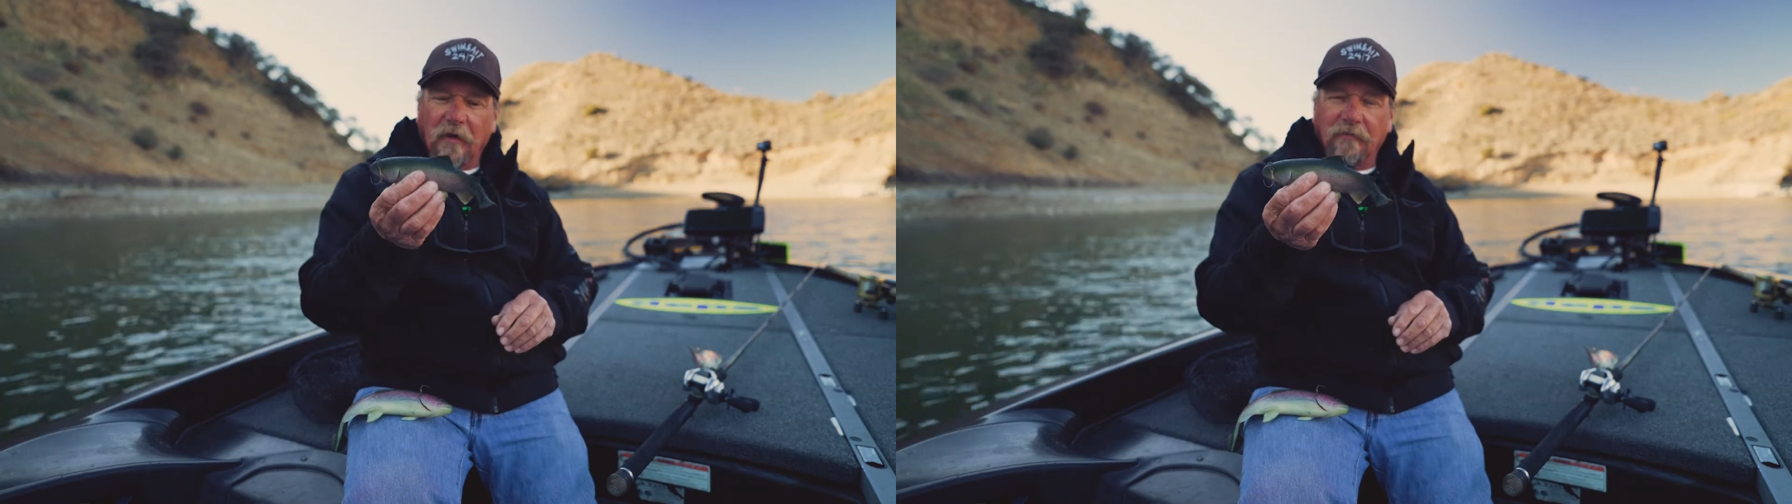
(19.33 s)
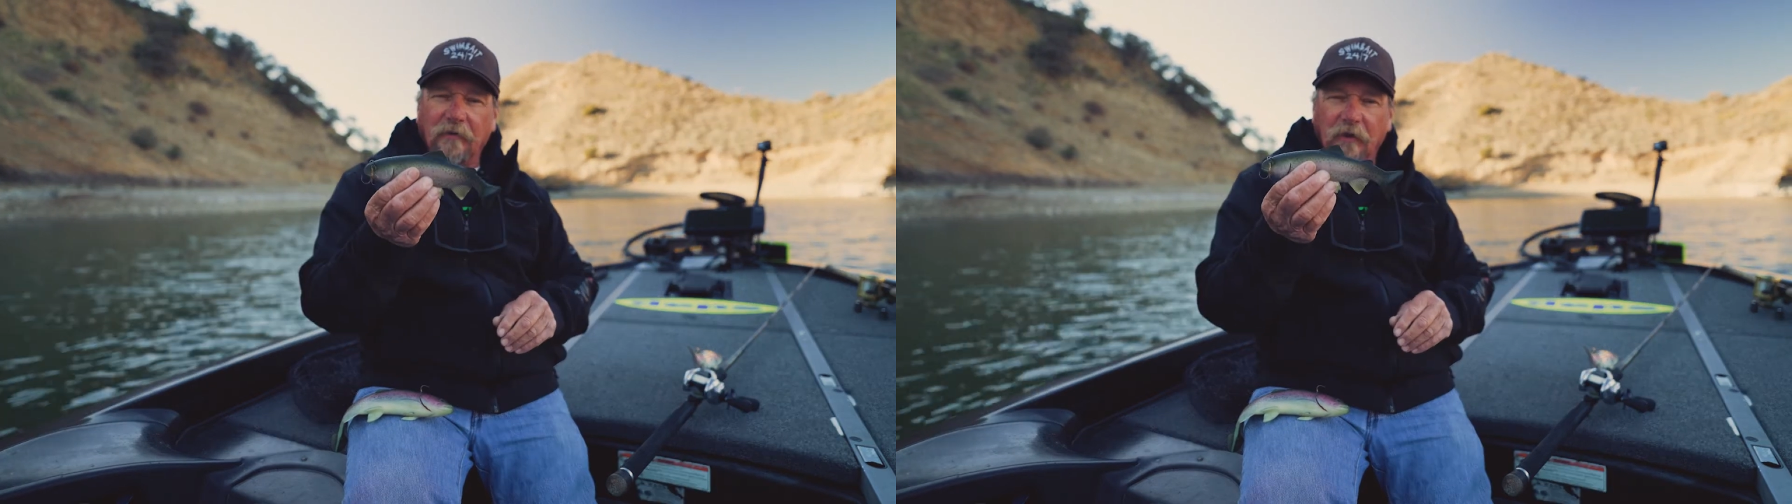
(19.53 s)

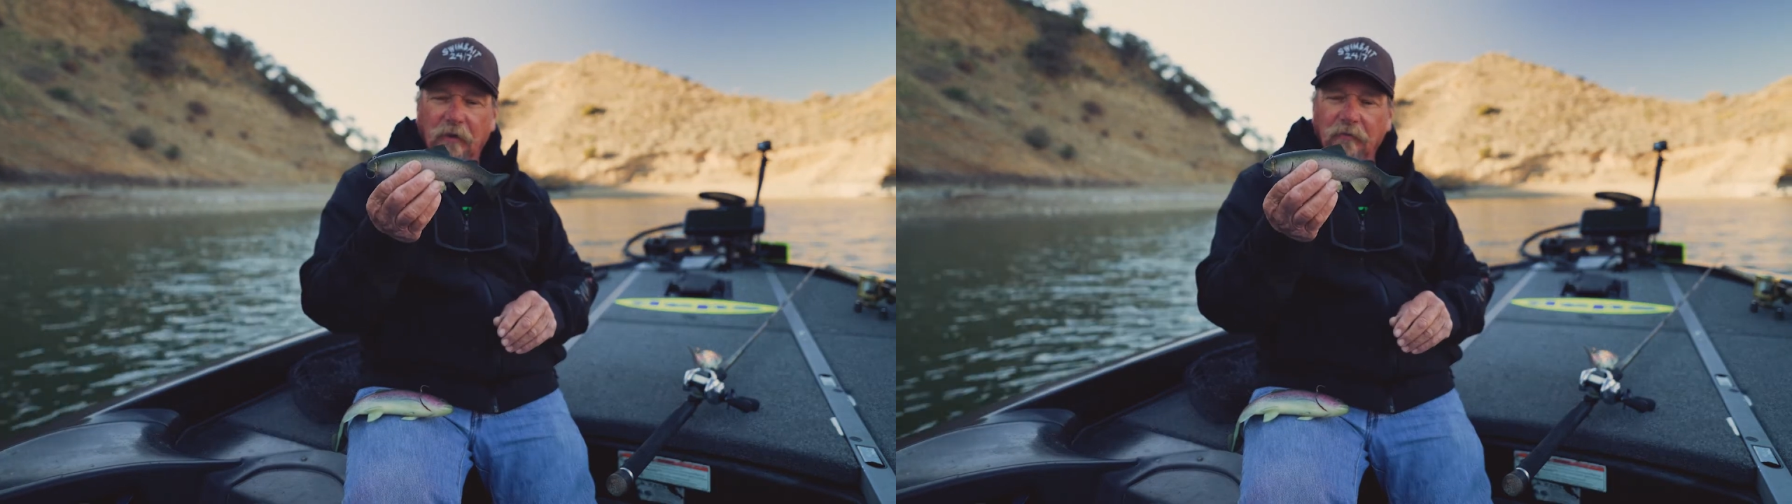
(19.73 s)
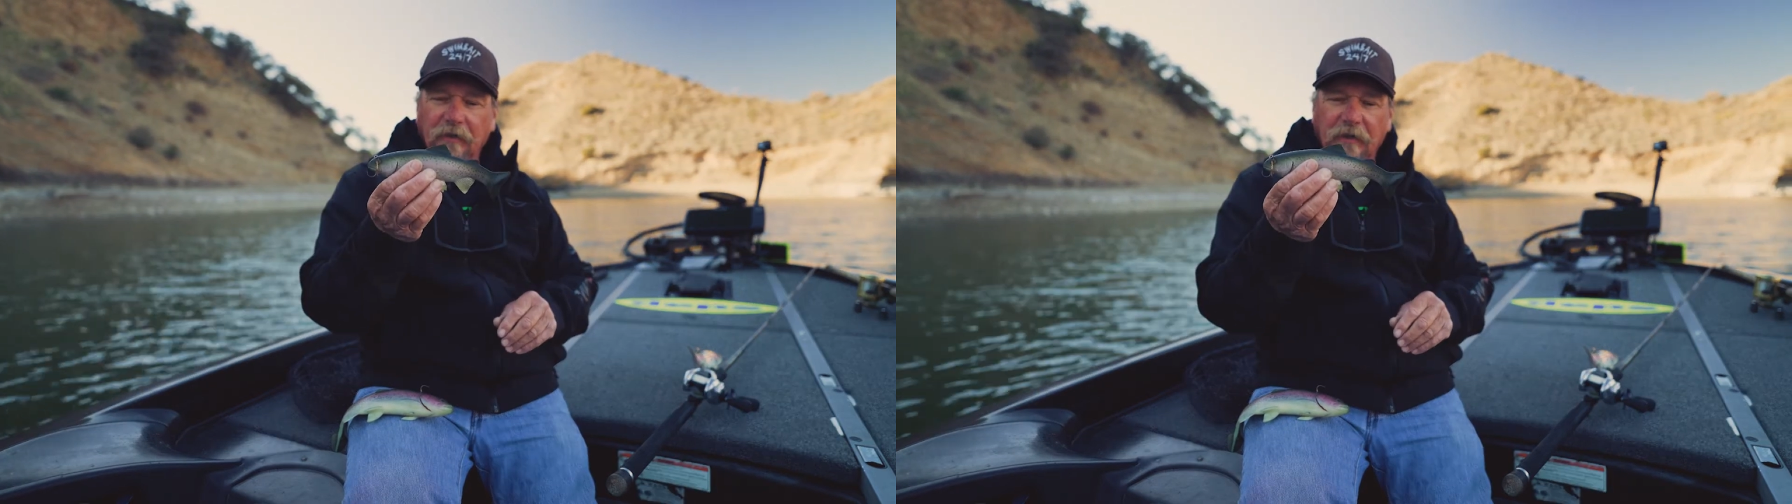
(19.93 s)
I've done
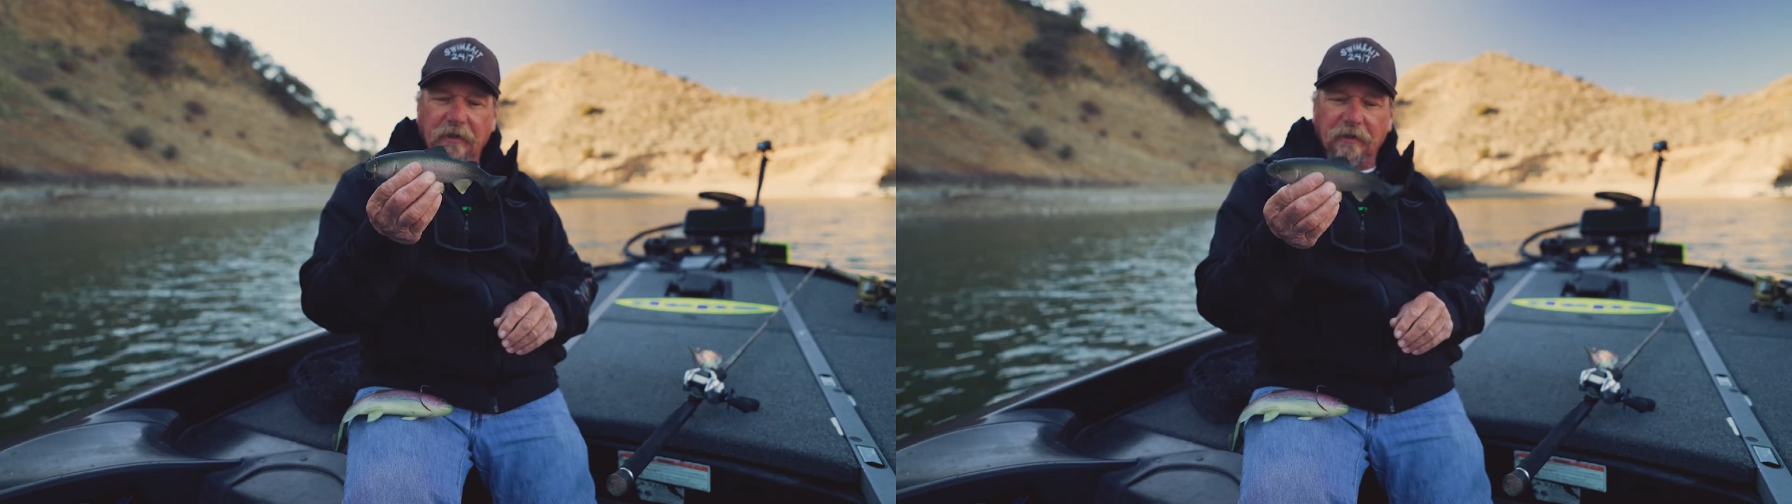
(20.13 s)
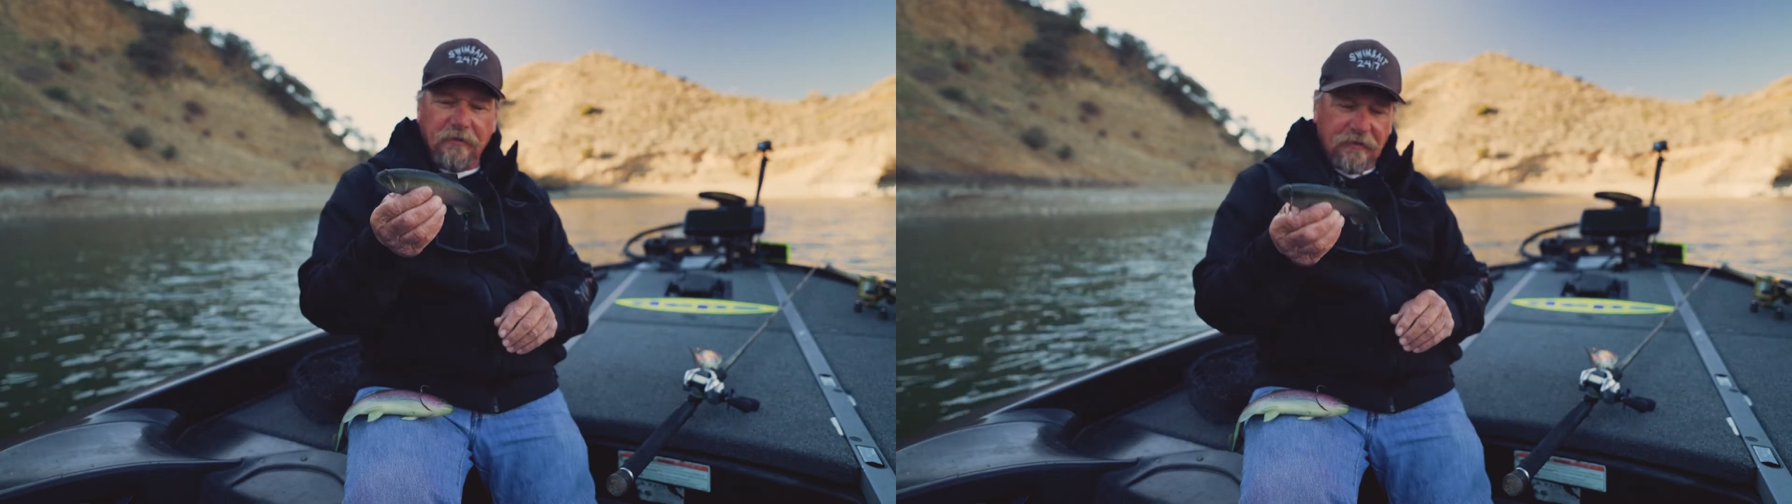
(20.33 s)
over the
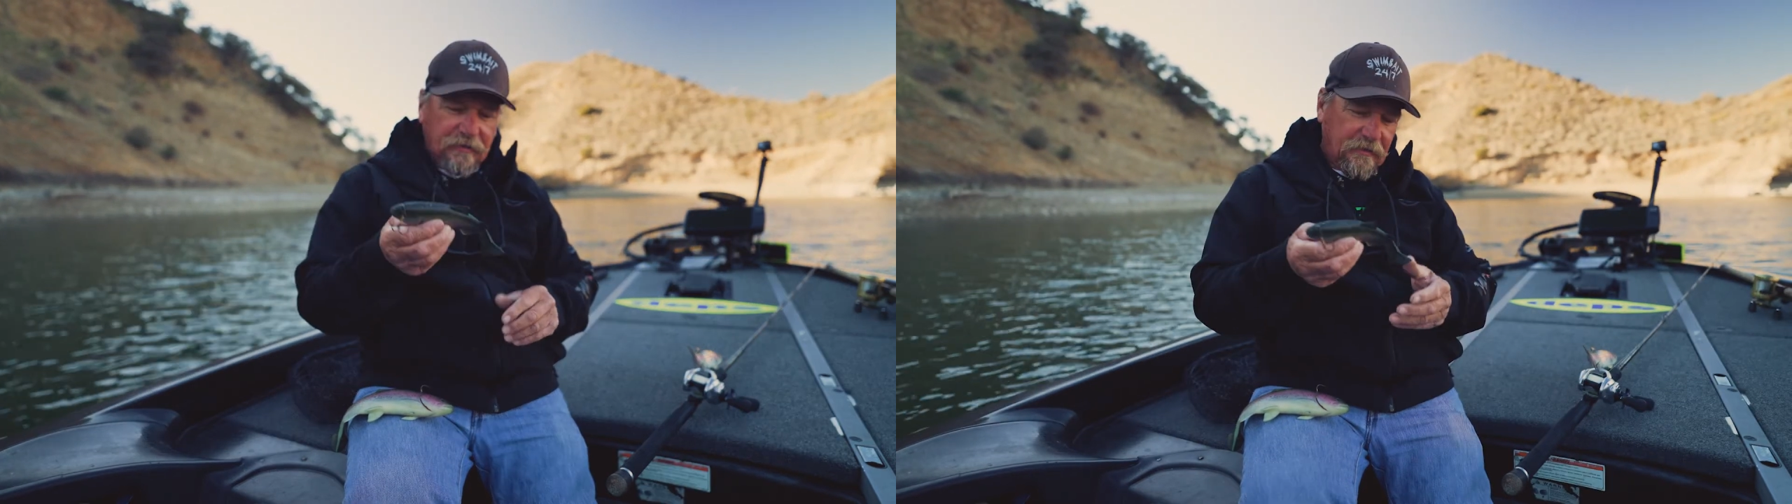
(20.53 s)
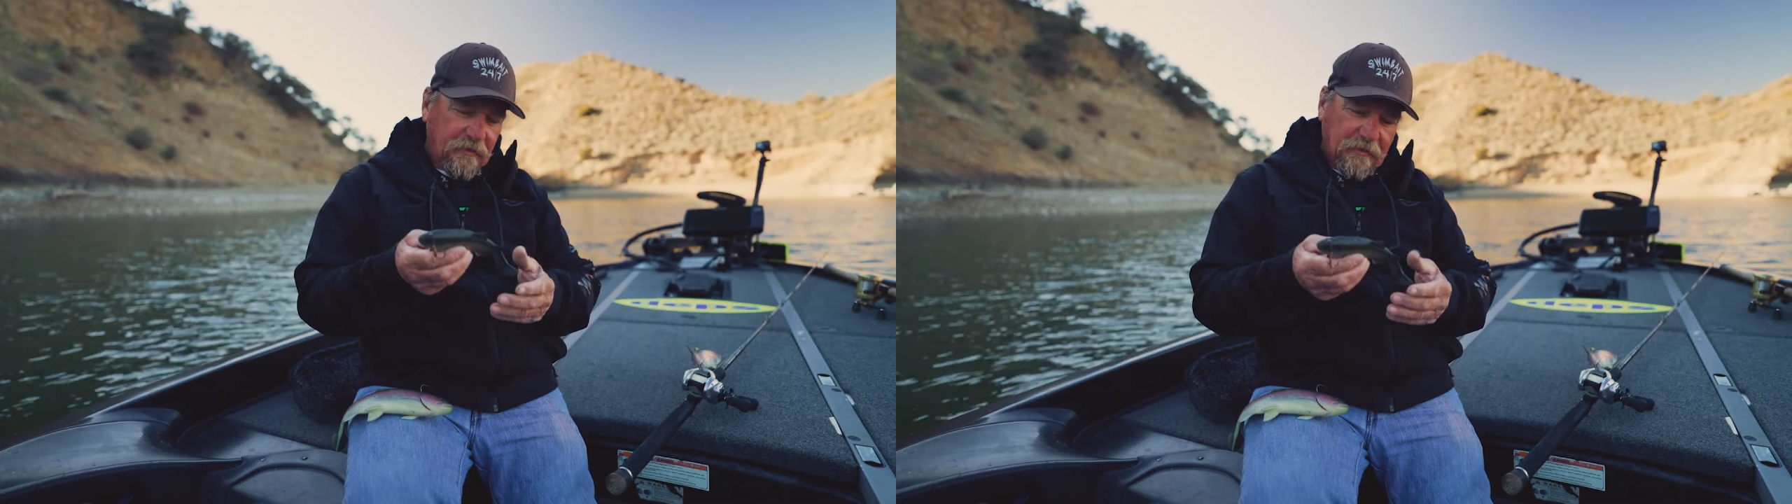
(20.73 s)
years,